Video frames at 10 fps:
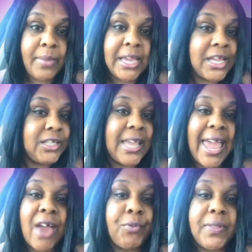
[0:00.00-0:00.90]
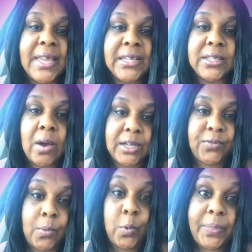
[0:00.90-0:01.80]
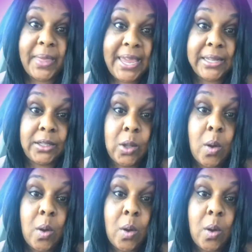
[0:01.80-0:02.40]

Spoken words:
because everything starts from within.